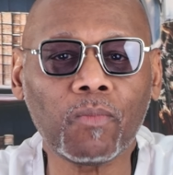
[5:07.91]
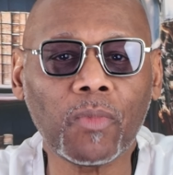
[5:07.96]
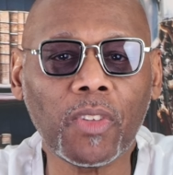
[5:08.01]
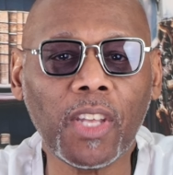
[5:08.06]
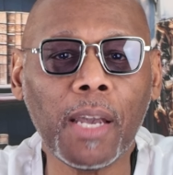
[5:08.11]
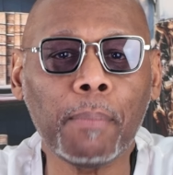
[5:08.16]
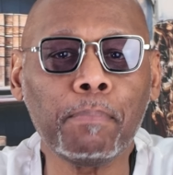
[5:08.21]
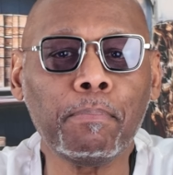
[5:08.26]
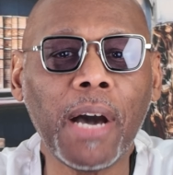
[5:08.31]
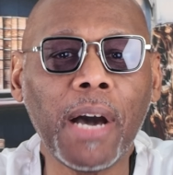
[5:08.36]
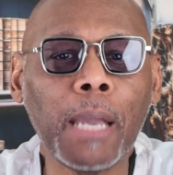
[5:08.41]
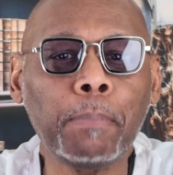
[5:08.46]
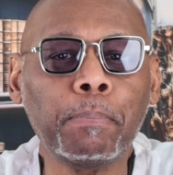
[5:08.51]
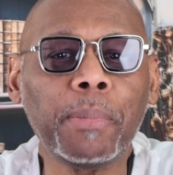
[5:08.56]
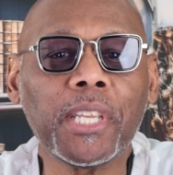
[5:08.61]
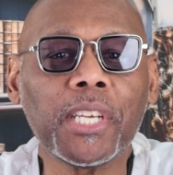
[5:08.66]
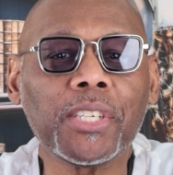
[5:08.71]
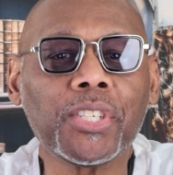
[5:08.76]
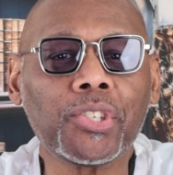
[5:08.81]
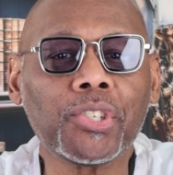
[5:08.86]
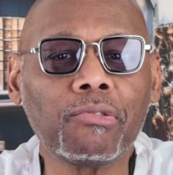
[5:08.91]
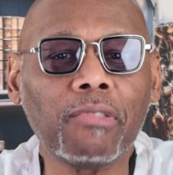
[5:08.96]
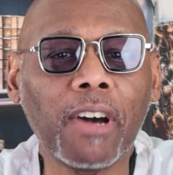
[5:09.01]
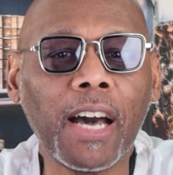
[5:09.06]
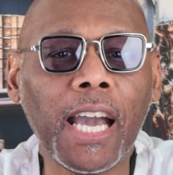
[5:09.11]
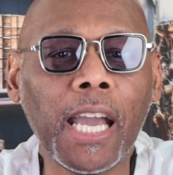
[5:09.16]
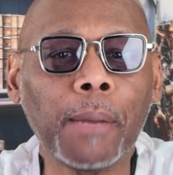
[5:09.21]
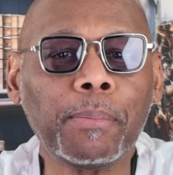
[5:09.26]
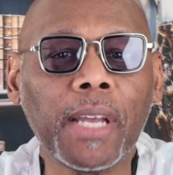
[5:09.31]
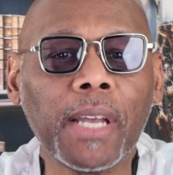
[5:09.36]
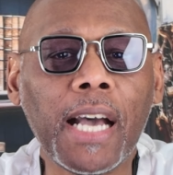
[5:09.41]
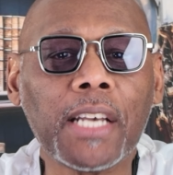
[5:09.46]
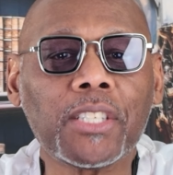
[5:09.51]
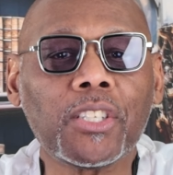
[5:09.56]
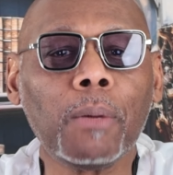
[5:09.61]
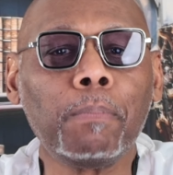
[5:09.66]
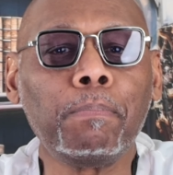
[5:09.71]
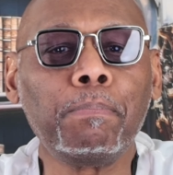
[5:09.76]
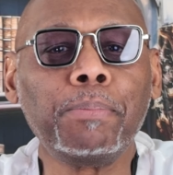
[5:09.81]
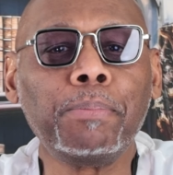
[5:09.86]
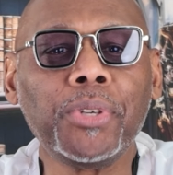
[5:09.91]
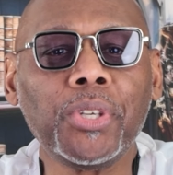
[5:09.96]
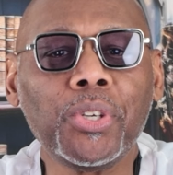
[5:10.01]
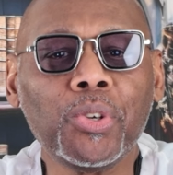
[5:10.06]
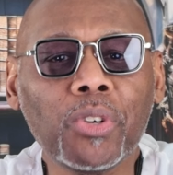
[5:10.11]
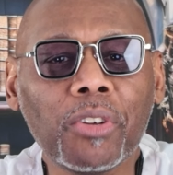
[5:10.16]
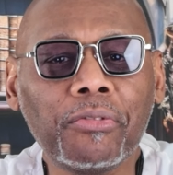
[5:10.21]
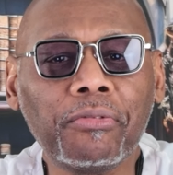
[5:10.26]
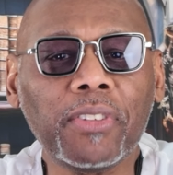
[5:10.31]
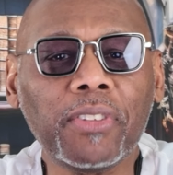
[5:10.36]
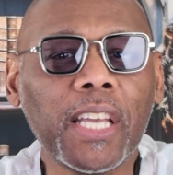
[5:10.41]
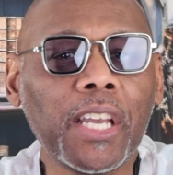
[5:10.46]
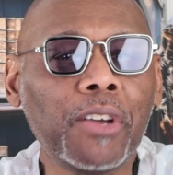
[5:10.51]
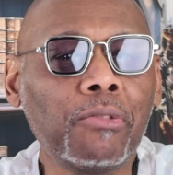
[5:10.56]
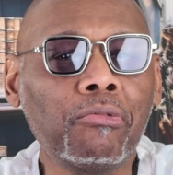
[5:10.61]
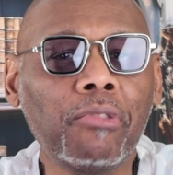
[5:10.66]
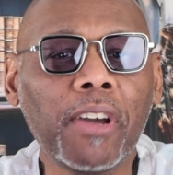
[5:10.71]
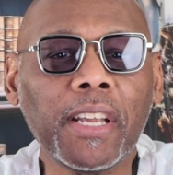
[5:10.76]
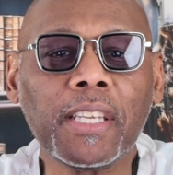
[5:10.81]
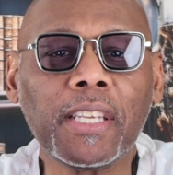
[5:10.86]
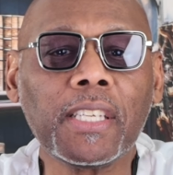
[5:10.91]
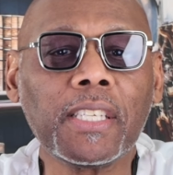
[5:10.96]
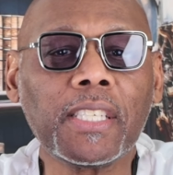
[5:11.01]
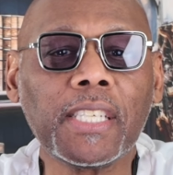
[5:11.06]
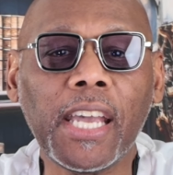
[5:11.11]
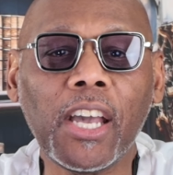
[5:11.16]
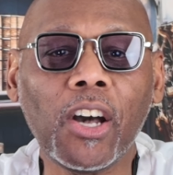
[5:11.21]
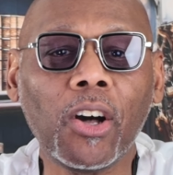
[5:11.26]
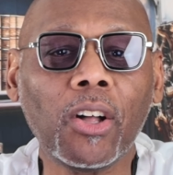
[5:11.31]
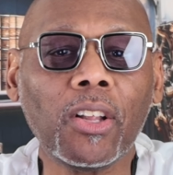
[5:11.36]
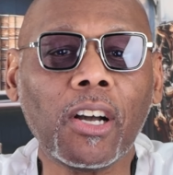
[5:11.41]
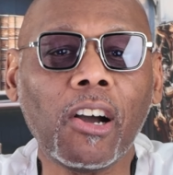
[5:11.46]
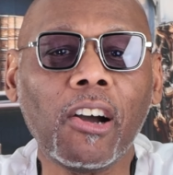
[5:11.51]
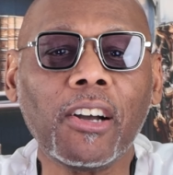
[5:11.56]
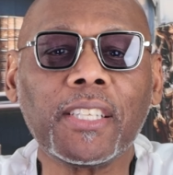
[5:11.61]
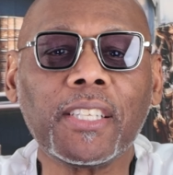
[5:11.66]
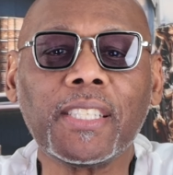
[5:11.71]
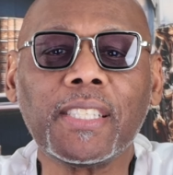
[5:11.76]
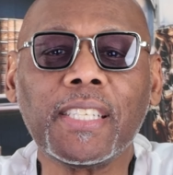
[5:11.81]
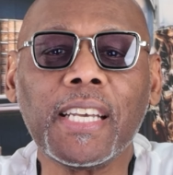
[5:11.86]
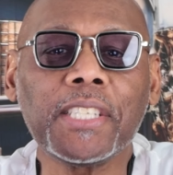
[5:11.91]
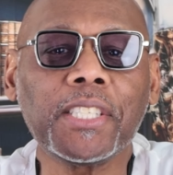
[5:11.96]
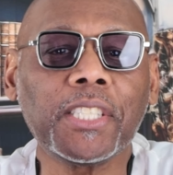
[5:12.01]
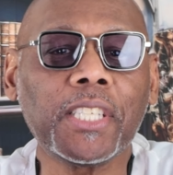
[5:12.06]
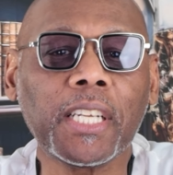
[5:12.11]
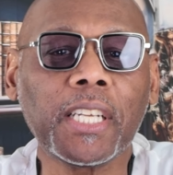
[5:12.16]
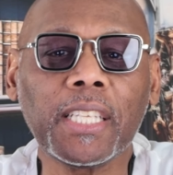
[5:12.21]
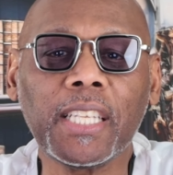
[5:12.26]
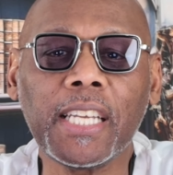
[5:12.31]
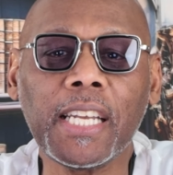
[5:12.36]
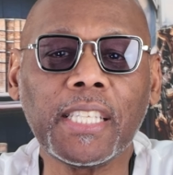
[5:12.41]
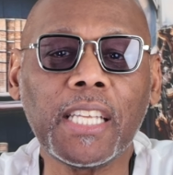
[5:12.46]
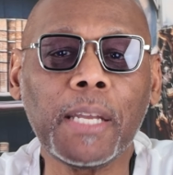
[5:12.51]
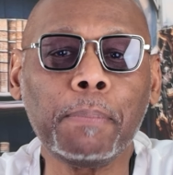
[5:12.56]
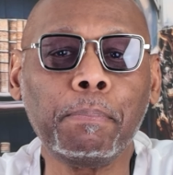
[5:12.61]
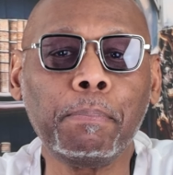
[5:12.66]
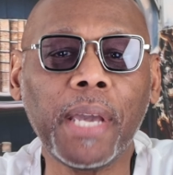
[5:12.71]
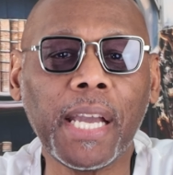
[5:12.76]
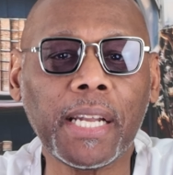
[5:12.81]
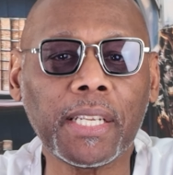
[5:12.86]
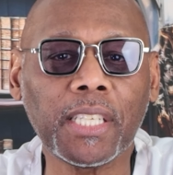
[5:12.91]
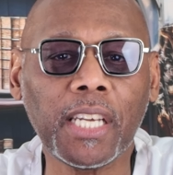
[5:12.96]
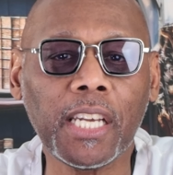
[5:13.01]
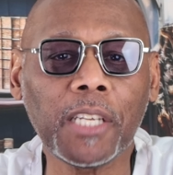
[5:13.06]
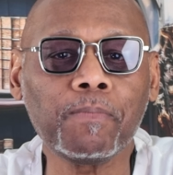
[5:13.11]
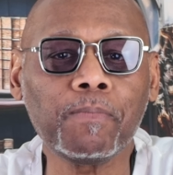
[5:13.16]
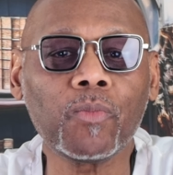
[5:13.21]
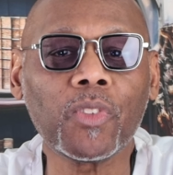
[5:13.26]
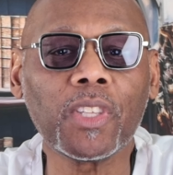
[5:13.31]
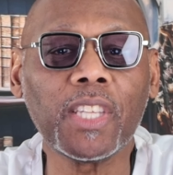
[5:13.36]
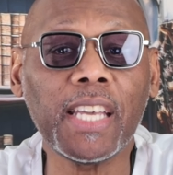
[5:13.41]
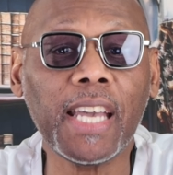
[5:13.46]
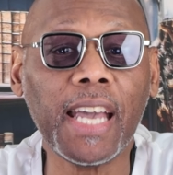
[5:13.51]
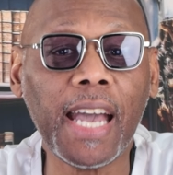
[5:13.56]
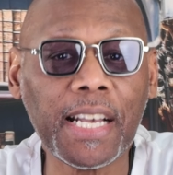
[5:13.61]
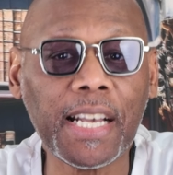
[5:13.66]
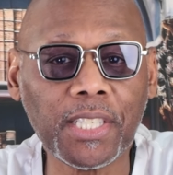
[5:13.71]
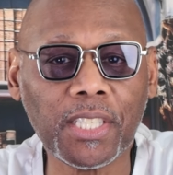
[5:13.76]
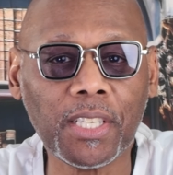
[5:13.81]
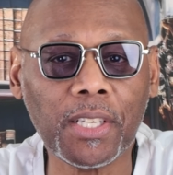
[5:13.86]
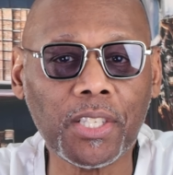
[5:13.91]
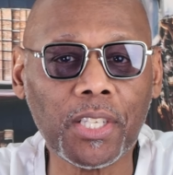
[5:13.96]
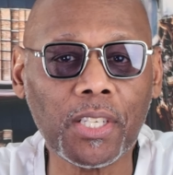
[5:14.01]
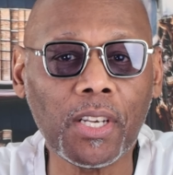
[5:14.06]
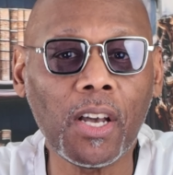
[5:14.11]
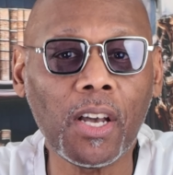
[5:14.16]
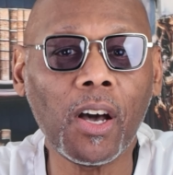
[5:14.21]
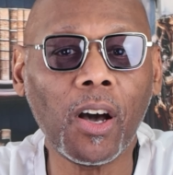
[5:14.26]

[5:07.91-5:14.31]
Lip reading: it might be described as a beautifully written tale artistically depicting the essence